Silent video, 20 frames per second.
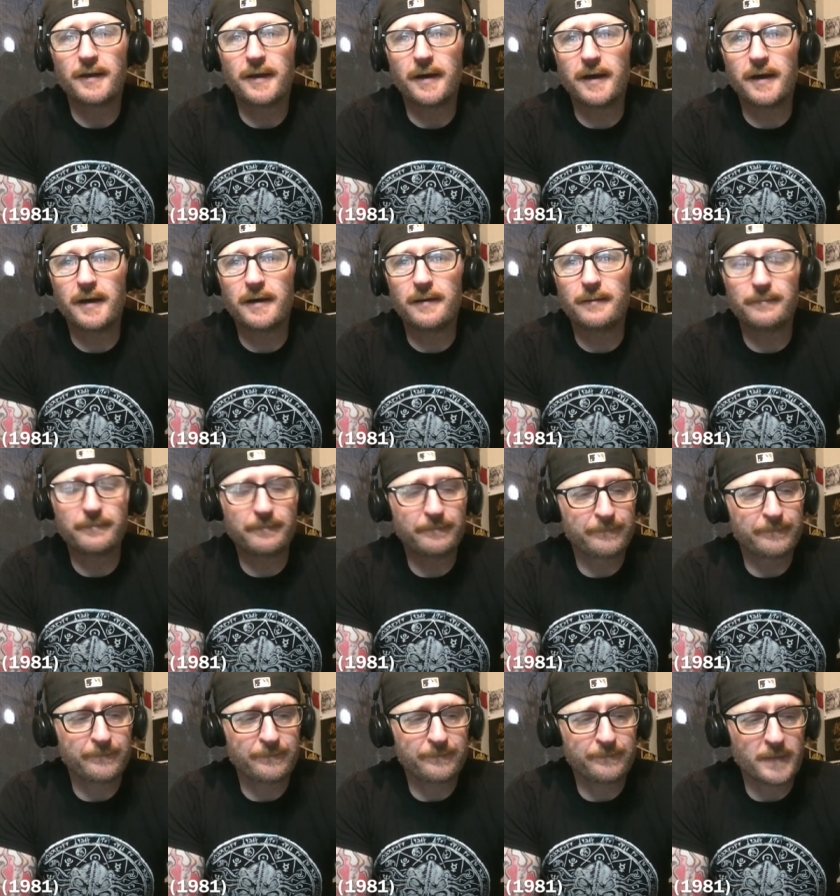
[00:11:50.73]
Um,
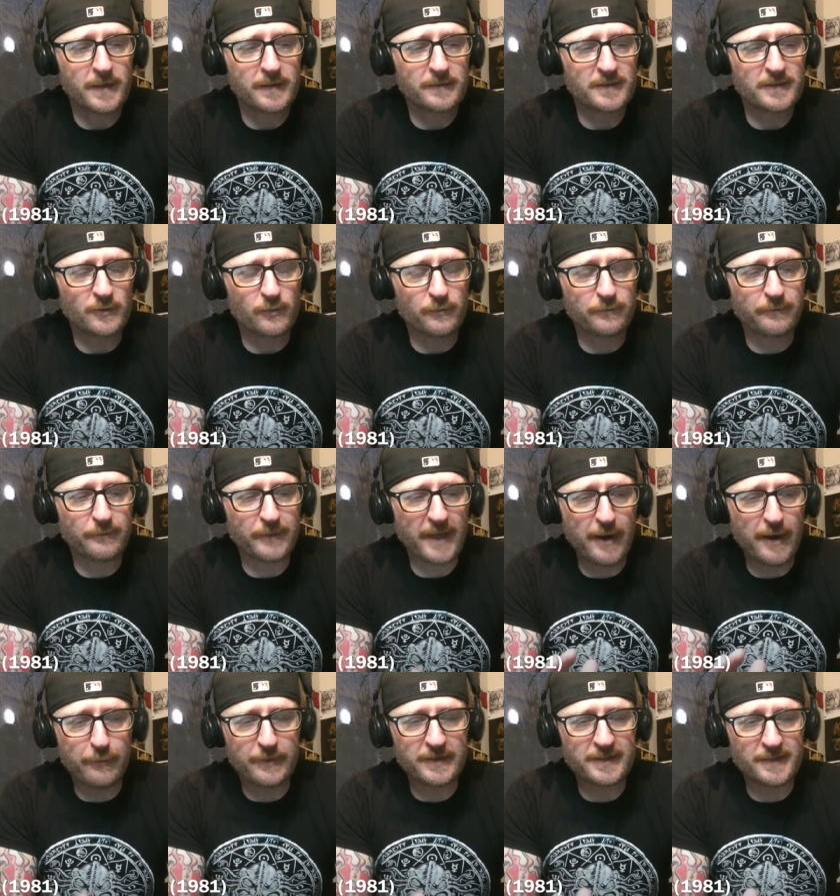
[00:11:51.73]
so for
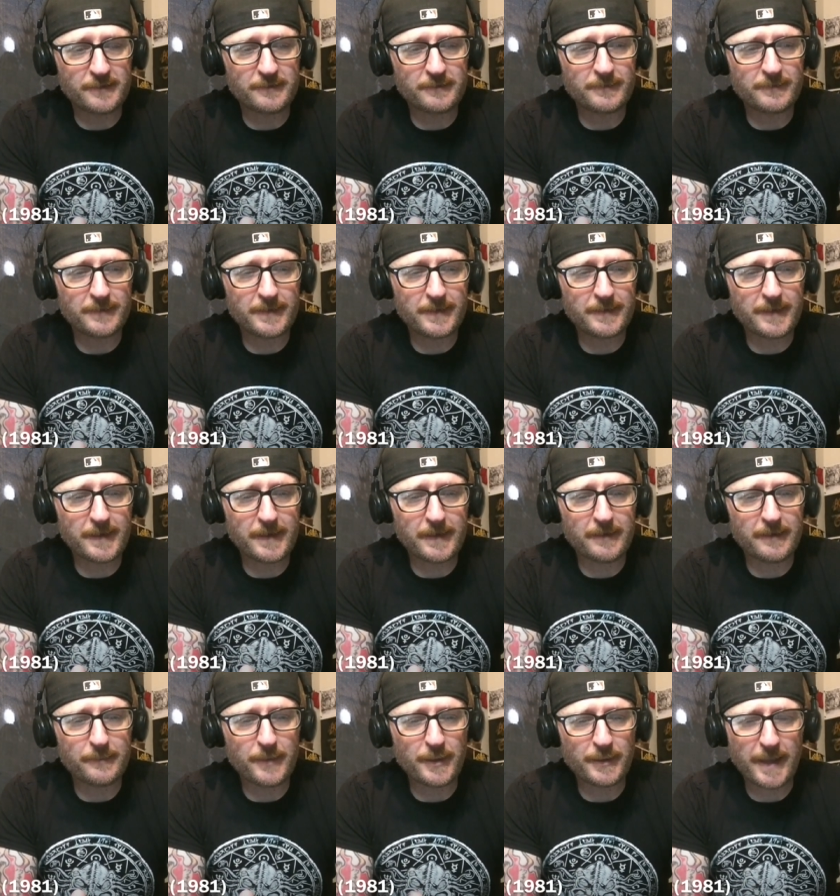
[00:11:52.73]
that reason,
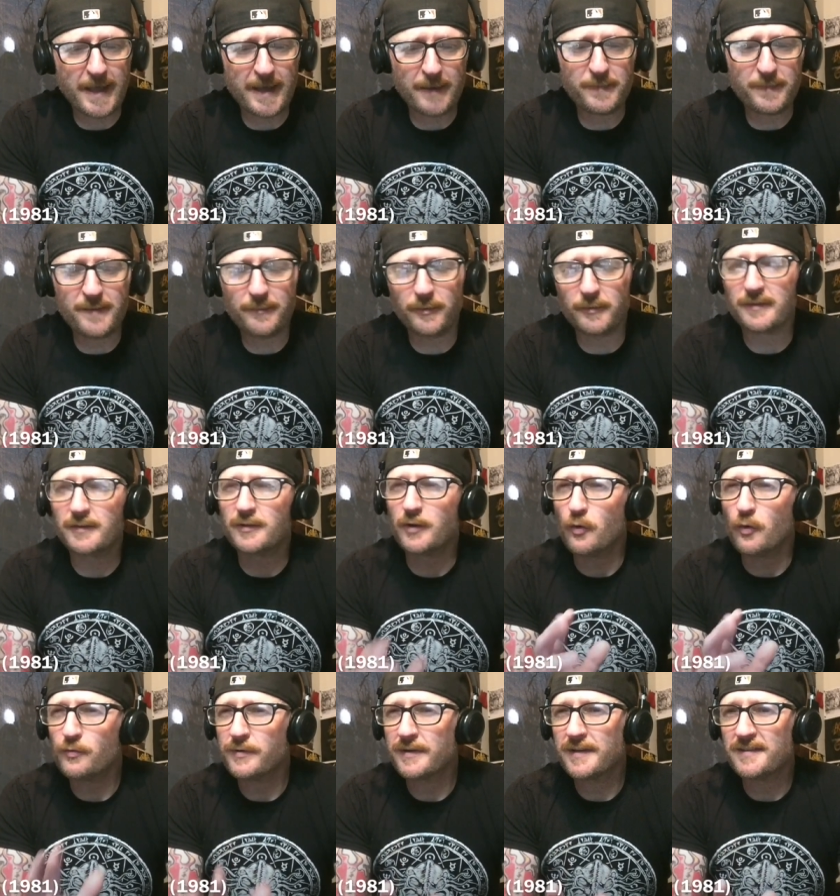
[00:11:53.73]
um, a lot of people
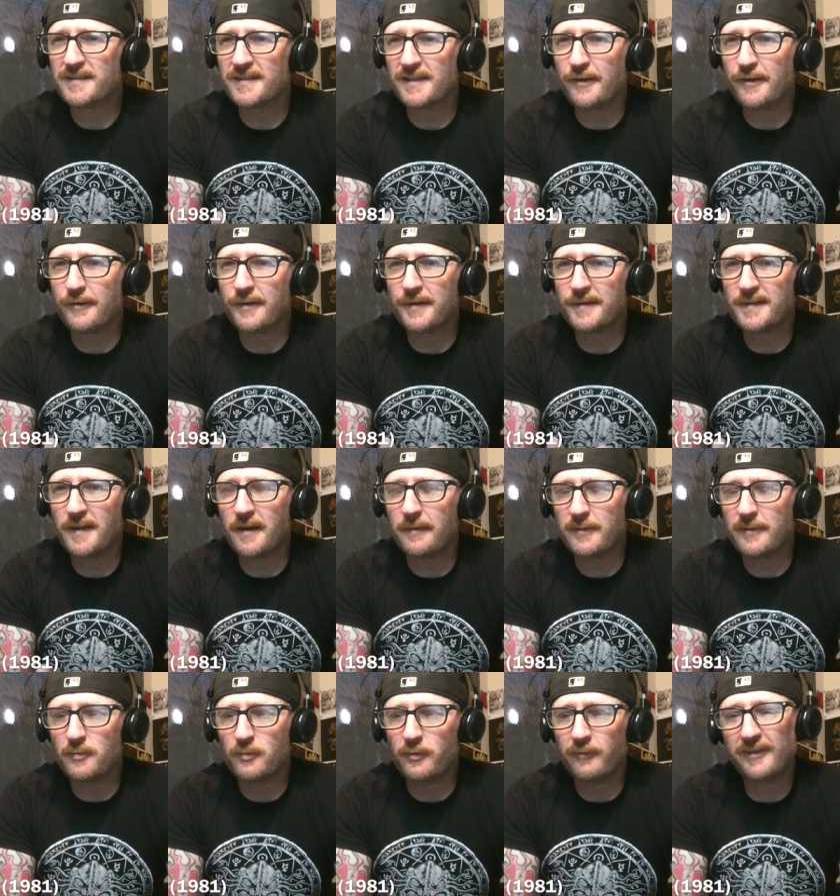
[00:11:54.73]
don't consider it a
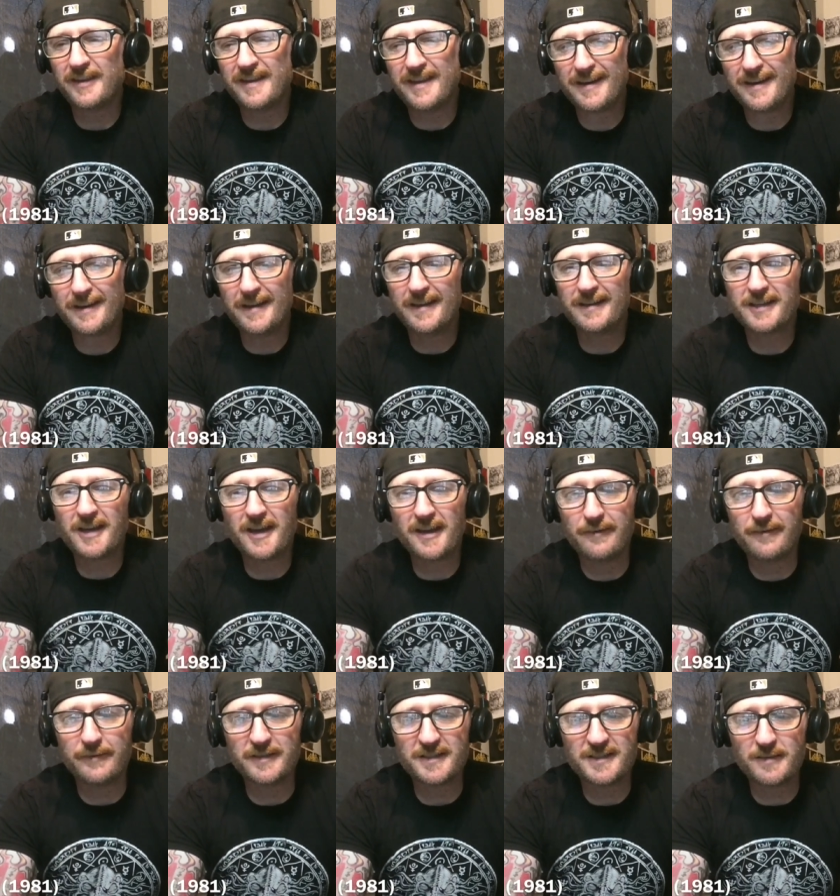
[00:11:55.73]
zombie movie yet. It, it, kind
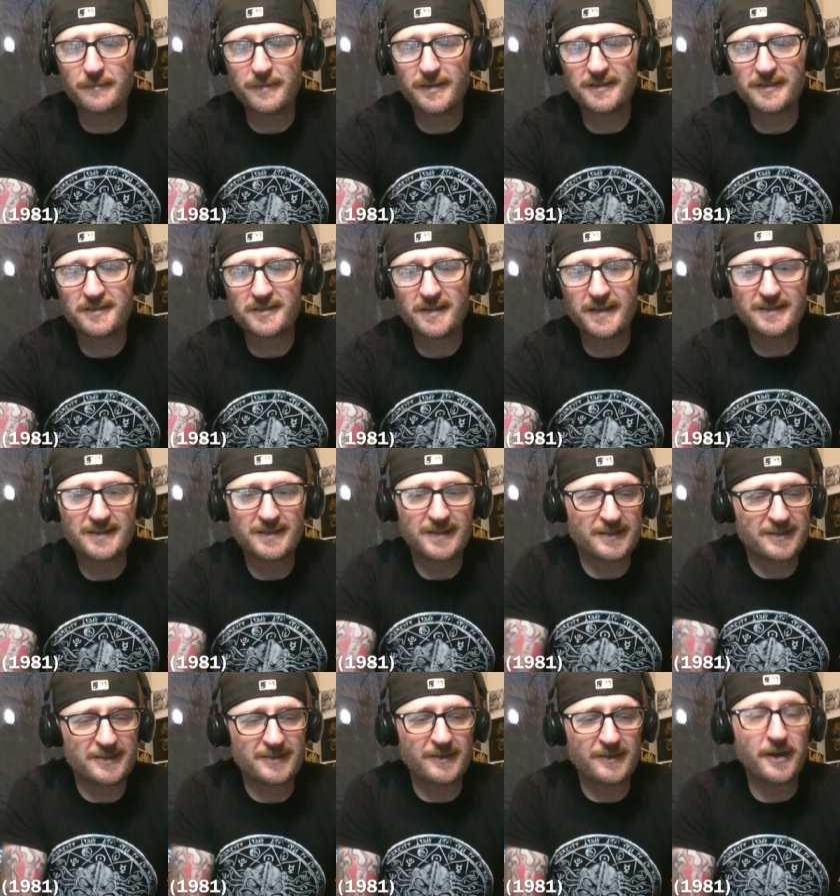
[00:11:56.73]
of is to me. It's it's
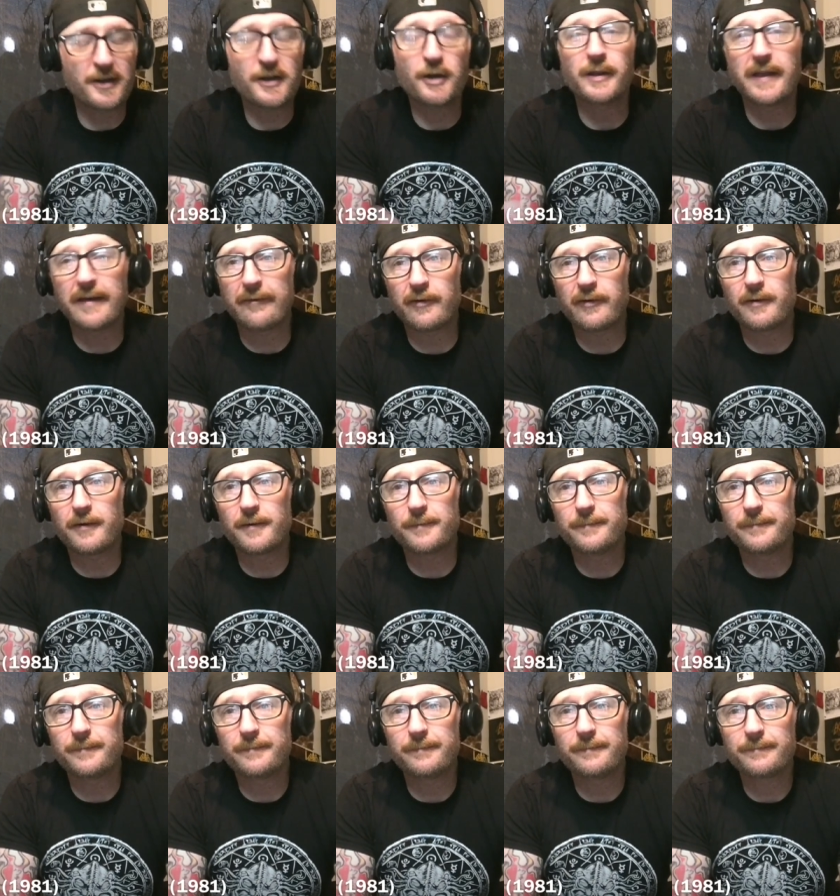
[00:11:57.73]
it's a clever
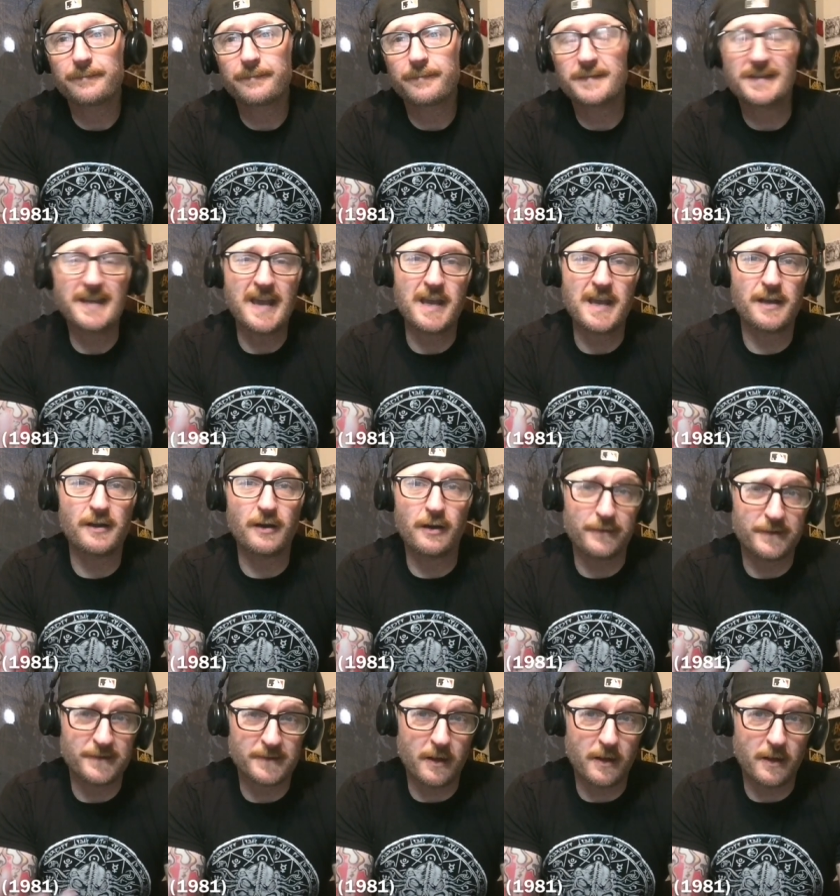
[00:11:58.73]
take on the